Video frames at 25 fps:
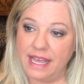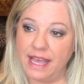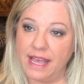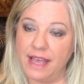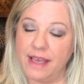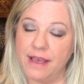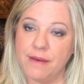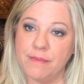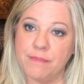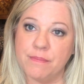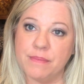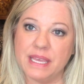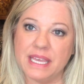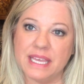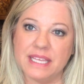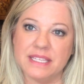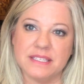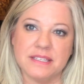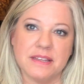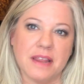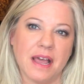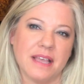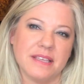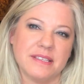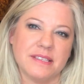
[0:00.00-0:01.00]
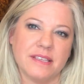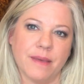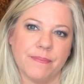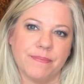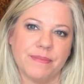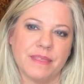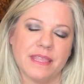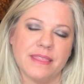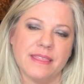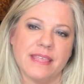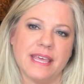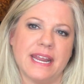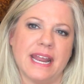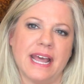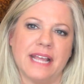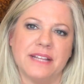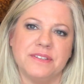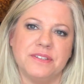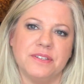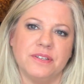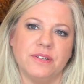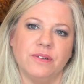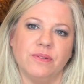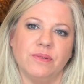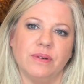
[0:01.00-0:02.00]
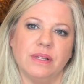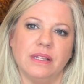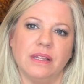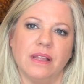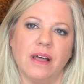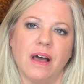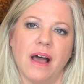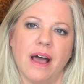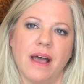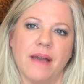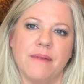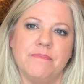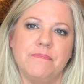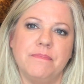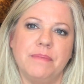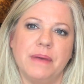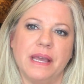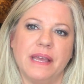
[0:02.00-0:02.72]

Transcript: It's not something that I do a lot,